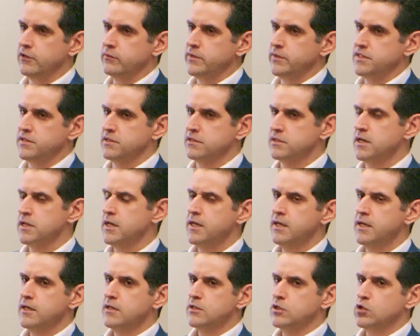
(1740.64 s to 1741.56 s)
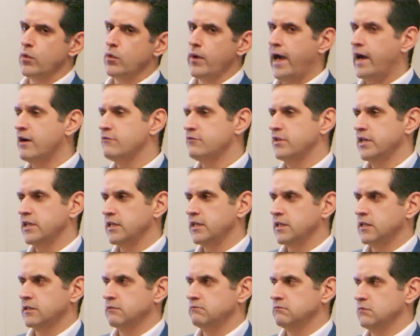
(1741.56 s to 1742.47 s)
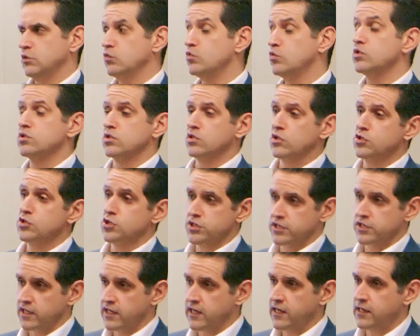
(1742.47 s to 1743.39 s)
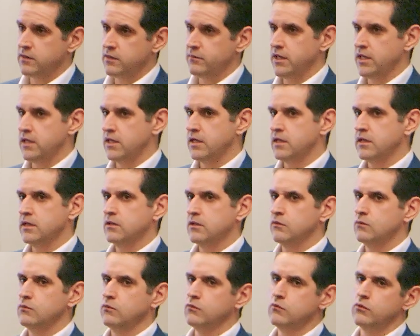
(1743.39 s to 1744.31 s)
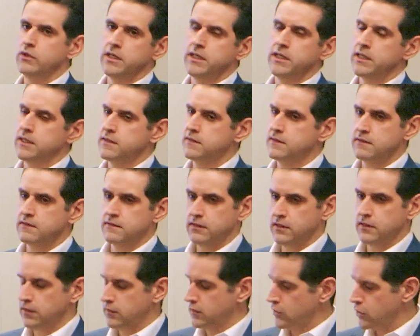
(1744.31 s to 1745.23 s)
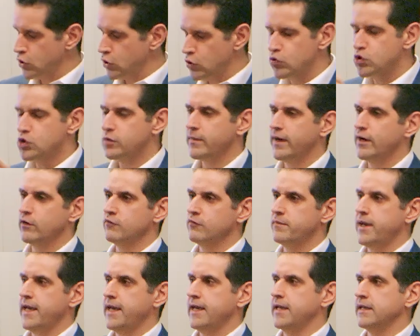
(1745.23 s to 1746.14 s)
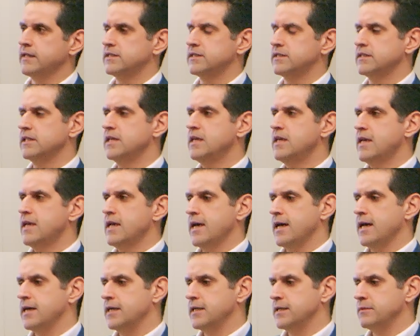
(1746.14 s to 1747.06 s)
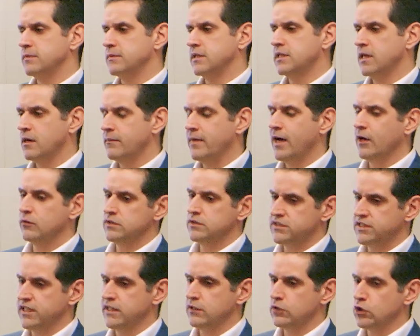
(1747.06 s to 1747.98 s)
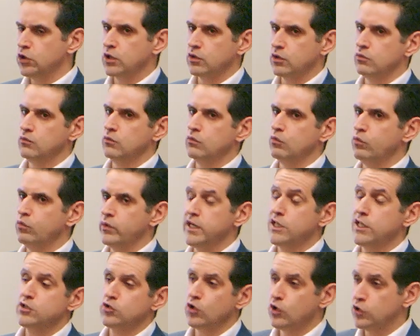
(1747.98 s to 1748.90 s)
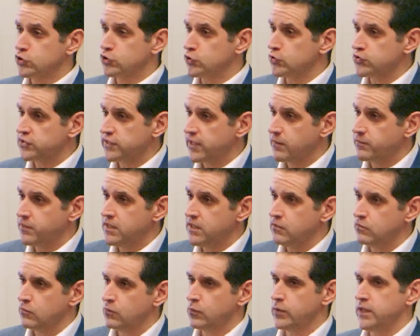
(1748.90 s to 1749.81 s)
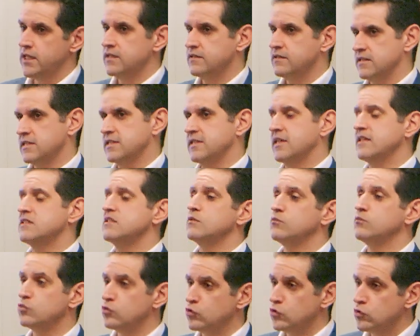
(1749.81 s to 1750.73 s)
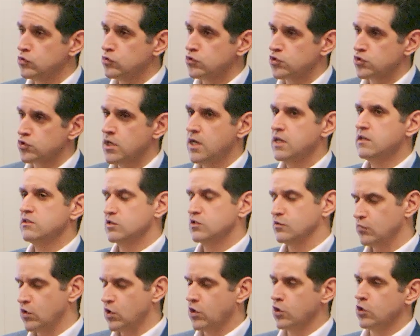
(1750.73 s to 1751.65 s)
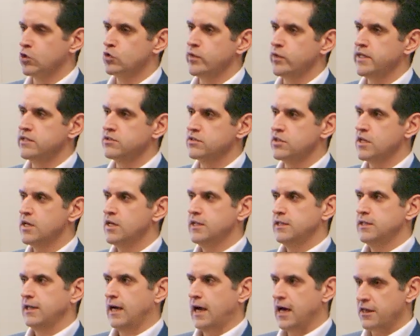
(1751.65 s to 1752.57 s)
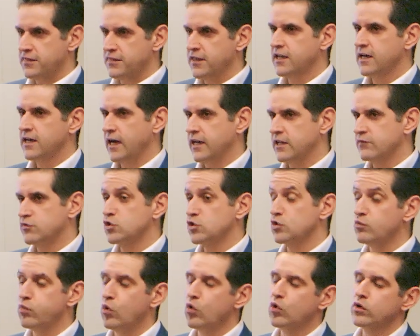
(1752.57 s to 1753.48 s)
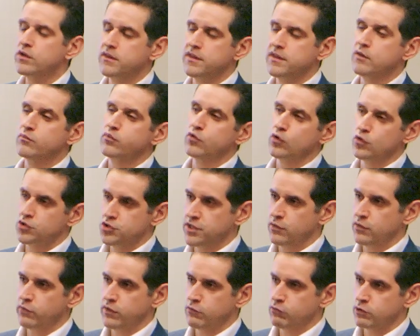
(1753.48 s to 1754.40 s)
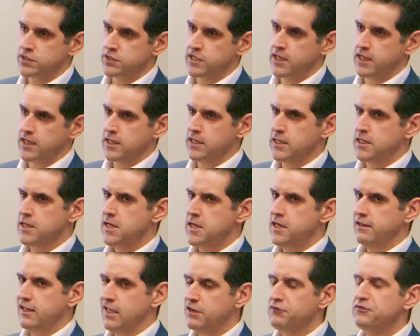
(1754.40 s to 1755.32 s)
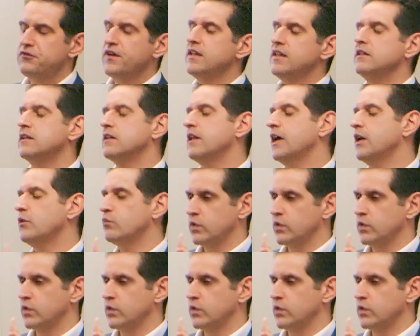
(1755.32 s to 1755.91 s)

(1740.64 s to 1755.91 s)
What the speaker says: of reasons. So having the world's largest economy with a huge amount of banks come out and say, look, we need to also step in. We need to set some rules, some guardrails, I think kind of supported the approach that we were taking and fell in line